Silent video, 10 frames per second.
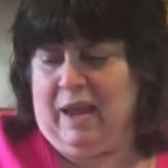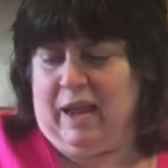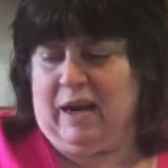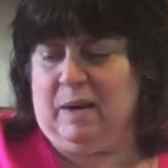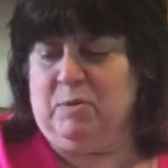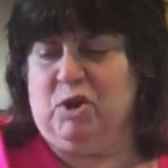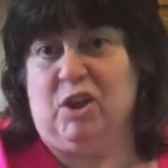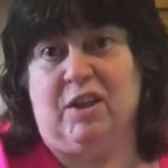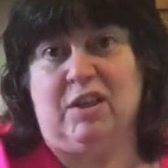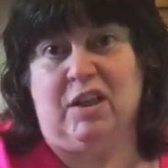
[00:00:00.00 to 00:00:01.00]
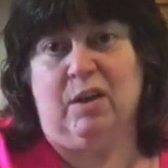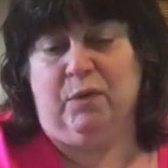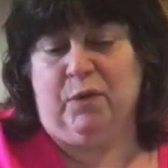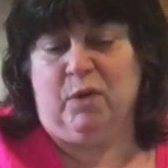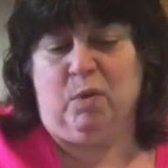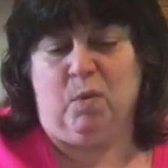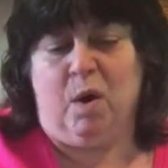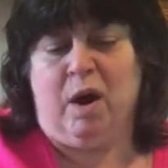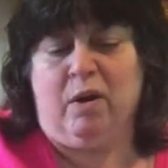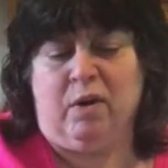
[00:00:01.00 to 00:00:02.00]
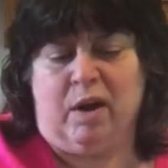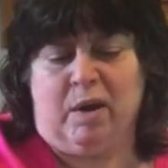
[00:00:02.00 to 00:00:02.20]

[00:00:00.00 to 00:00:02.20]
and I'm just going to fill the water